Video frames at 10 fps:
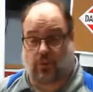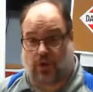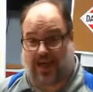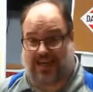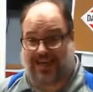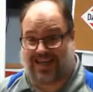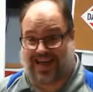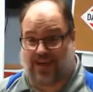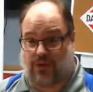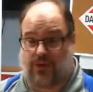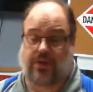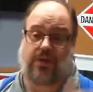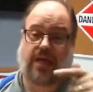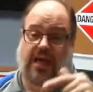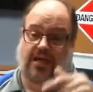Write it down,
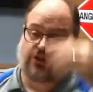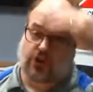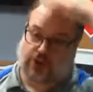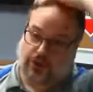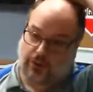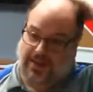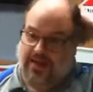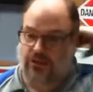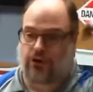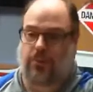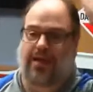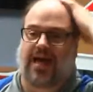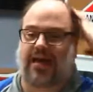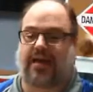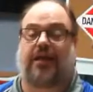talk to your manager
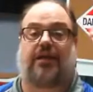about it,